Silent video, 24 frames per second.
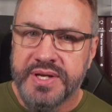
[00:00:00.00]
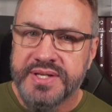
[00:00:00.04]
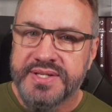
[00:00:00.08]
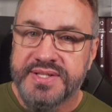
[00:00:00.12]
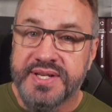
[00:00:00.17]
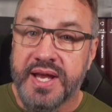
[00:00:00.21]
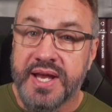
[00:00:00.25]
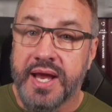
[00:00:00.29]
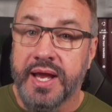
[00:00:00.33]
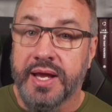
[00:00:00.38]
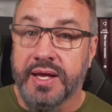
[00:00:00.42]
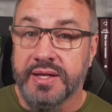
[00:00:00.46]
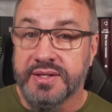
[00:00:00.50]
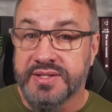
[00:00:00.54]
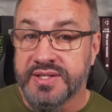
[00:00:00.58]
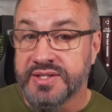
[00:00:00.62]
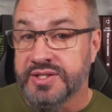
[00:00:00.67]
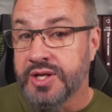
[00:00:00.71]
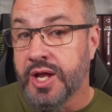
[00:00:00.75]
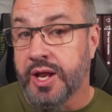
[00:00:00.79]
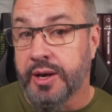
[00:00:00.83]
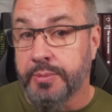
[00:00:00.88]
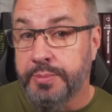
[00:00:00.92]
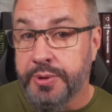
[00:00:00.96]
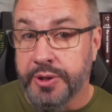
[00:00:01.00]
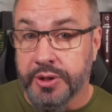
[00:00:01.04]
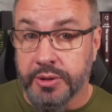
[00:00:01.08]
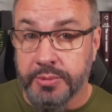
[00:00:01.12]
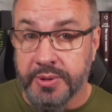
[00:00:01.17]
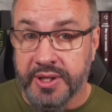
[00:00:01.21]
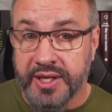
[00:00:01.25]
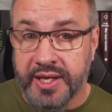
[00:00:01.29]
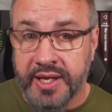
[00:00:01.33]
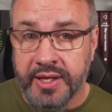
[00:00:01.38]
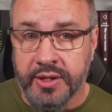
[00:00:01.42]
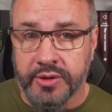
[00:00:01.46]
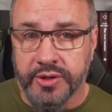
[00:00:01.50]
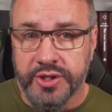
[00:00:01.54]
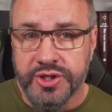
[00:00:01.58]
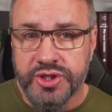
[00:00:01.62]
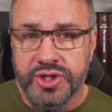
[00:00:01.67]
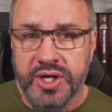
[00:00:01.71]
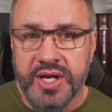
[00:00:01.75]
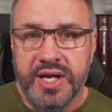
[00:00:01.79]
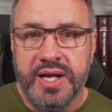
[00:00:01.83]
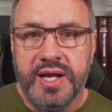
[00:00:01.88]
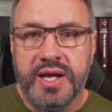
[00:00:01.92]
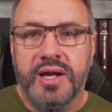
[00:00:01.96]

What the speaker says: saying it does not appear to be English,